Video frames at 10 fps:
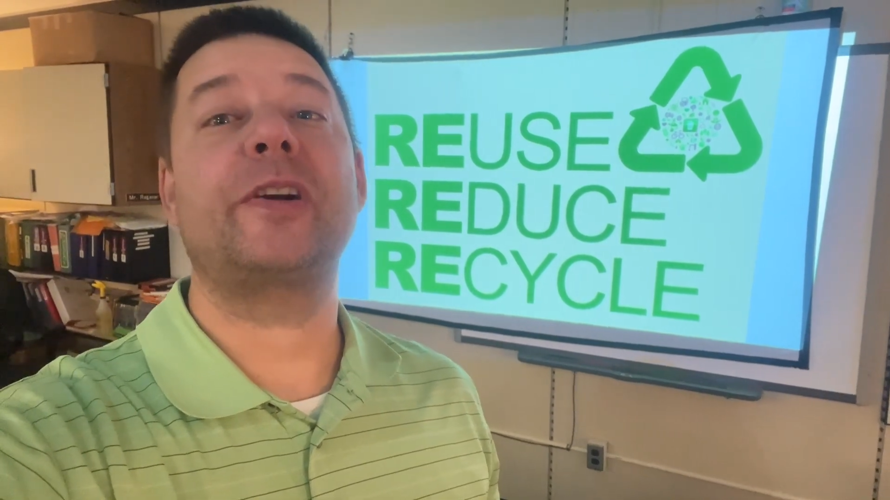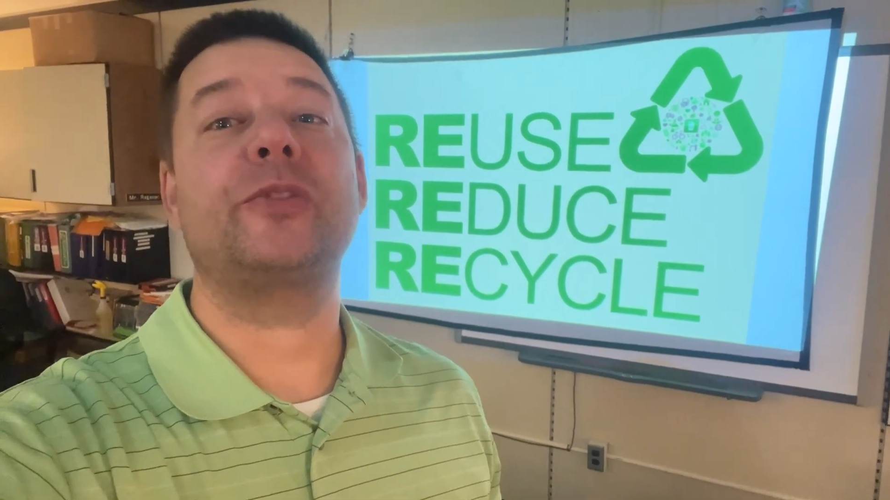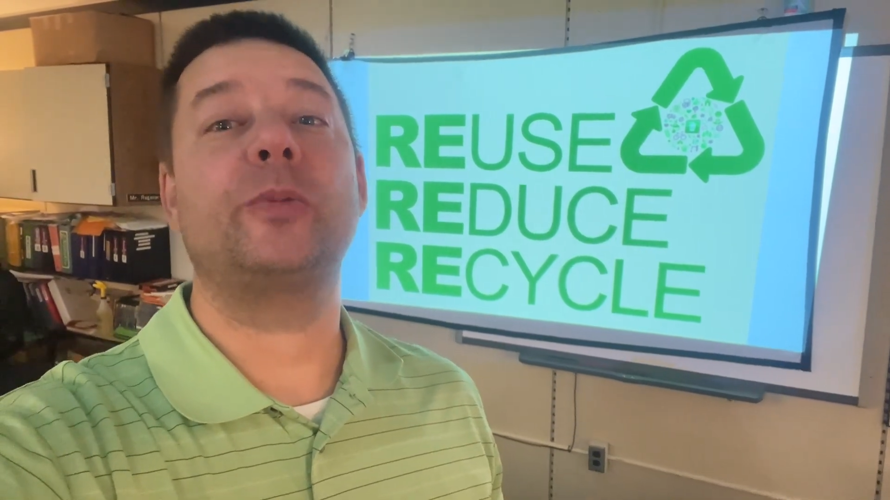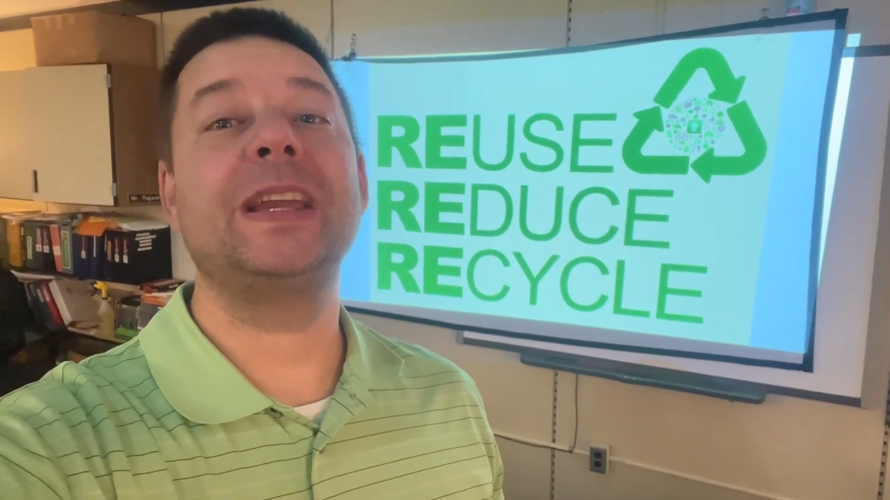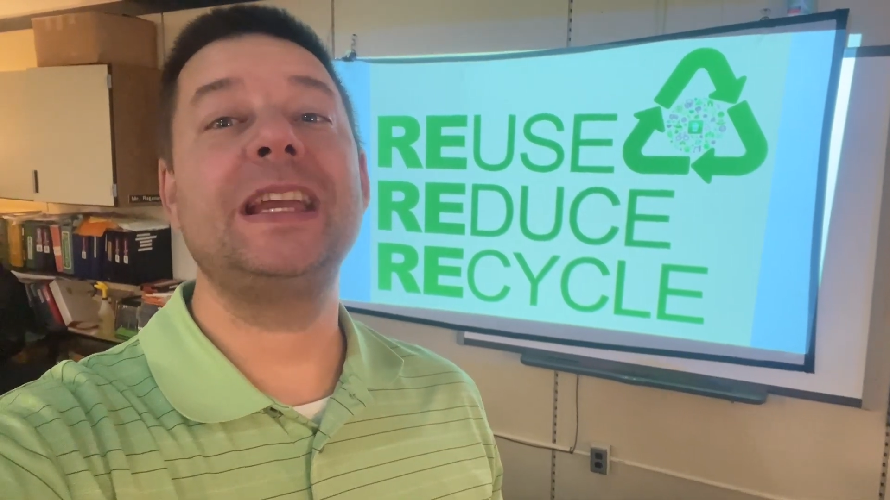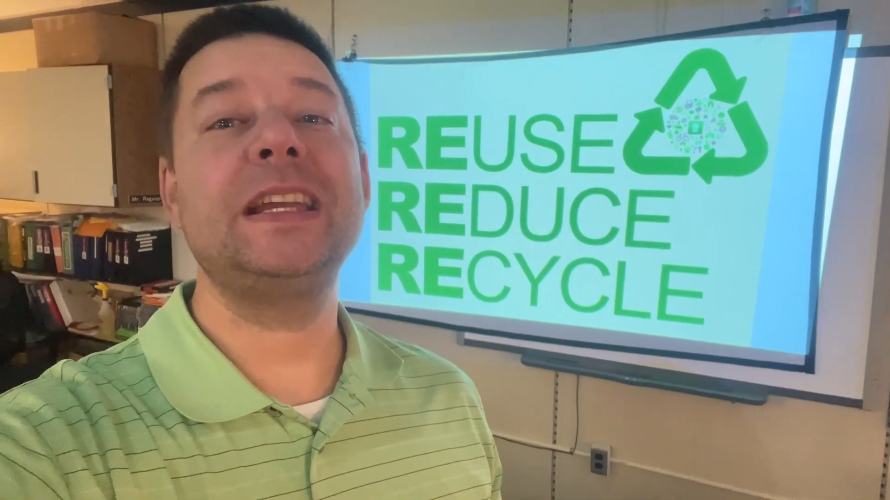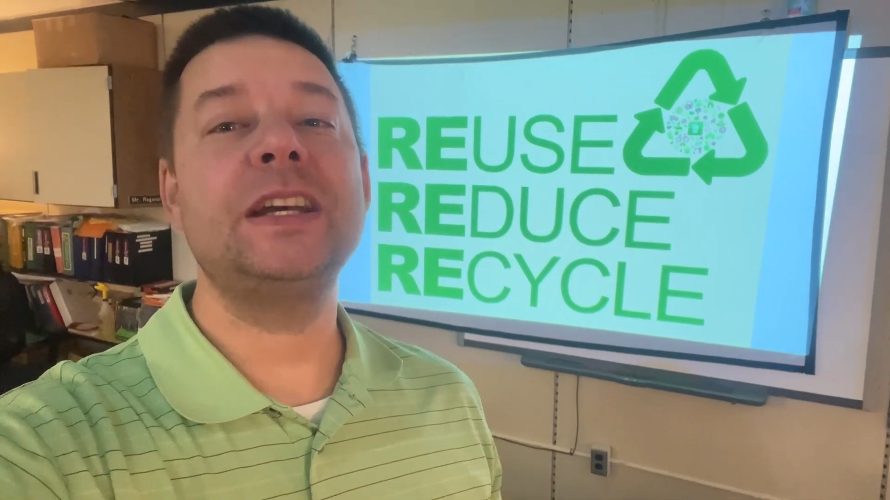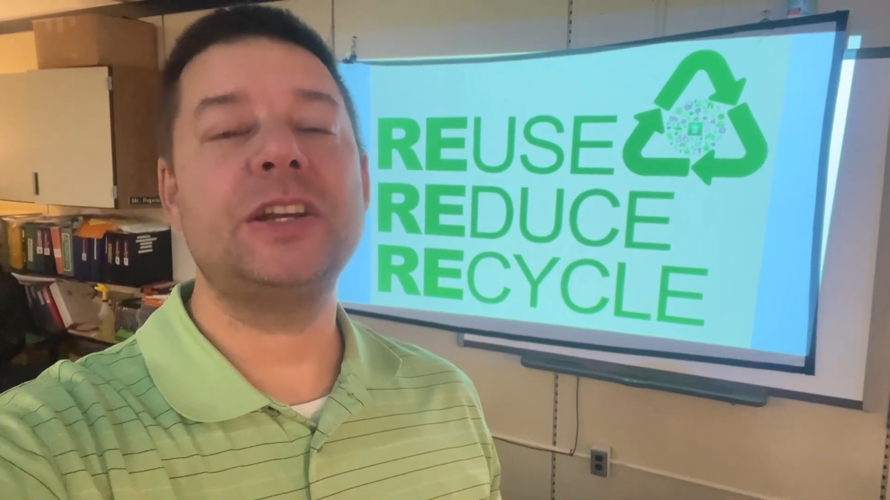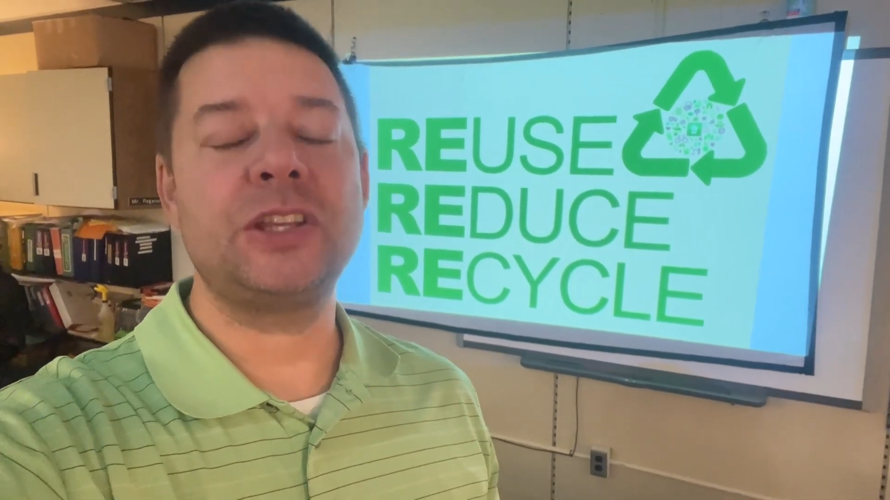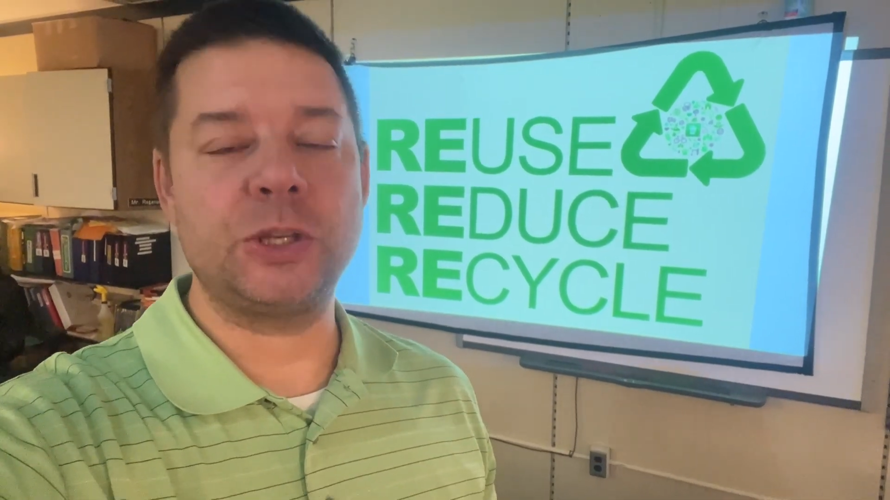
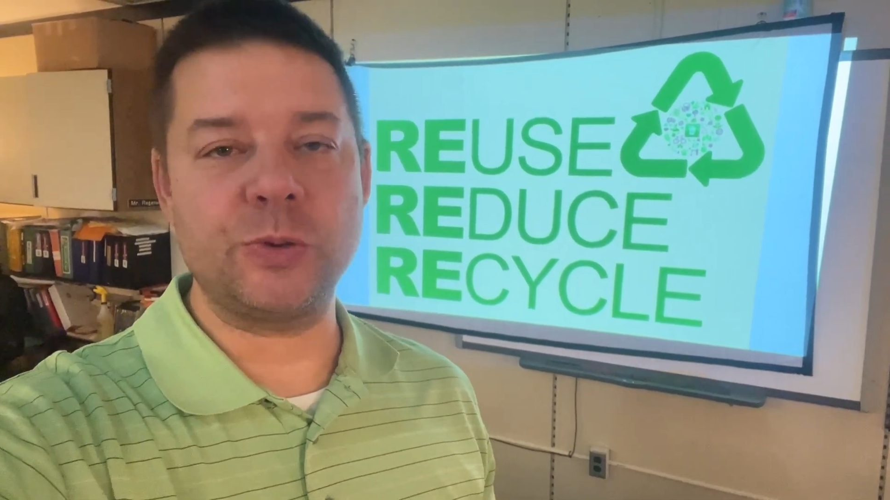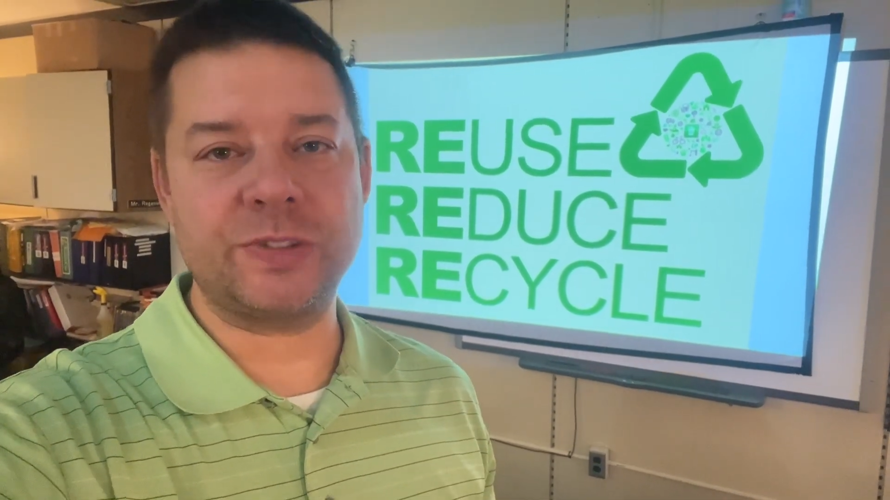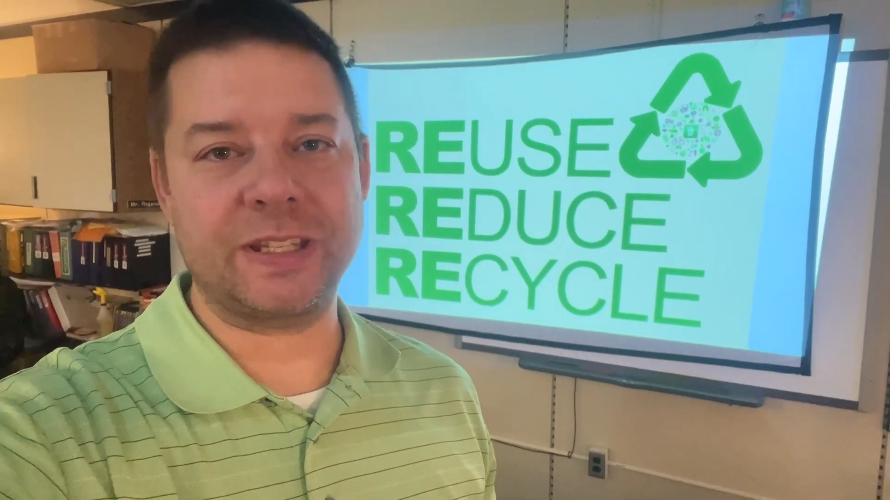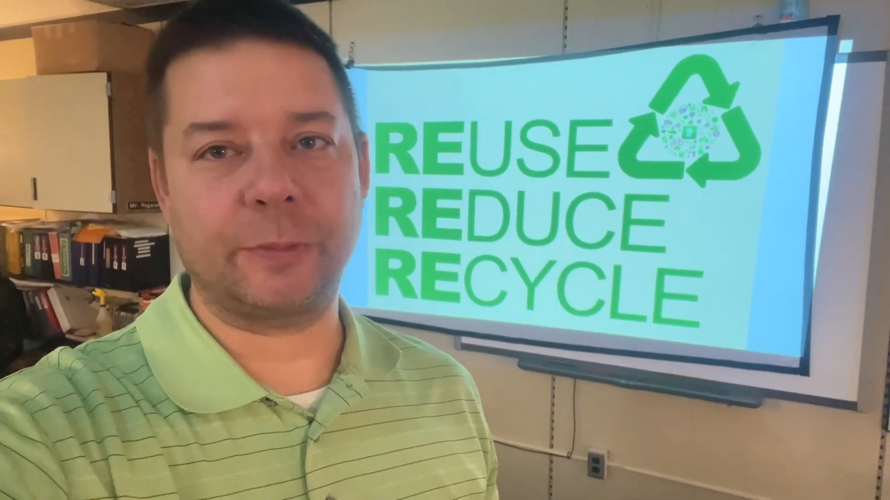reusing.